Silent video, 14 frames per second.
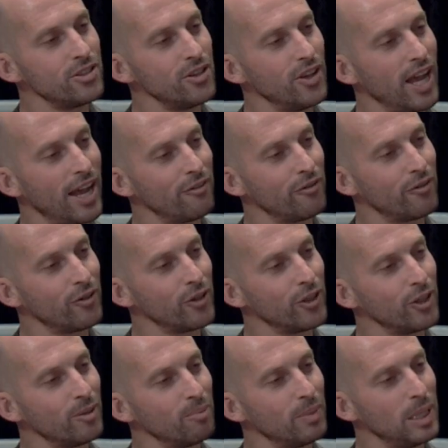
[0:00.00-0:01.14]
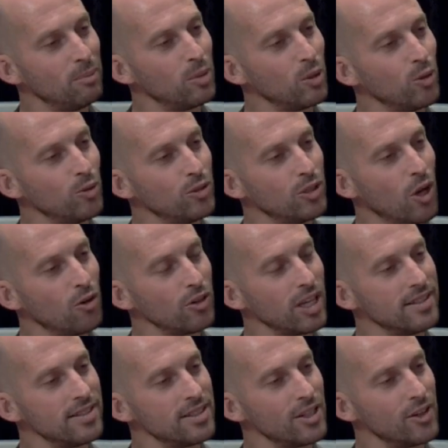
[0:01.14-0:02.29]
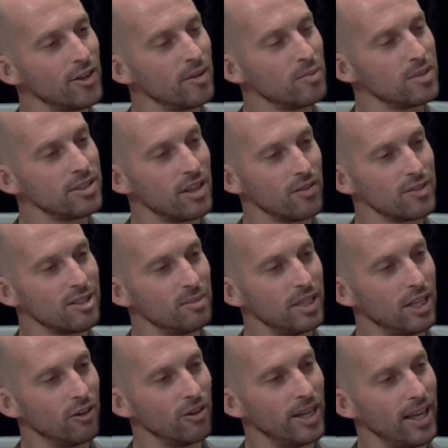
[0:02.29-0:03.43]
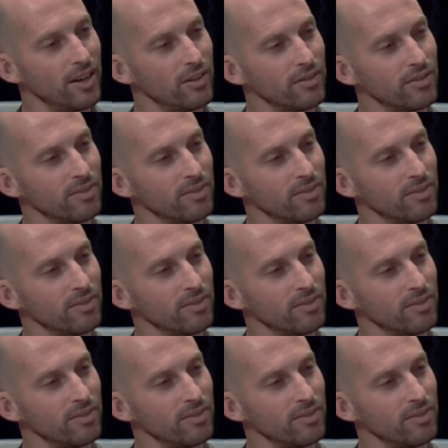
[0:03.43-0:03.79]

you have for people who don't consider themselves to be creative?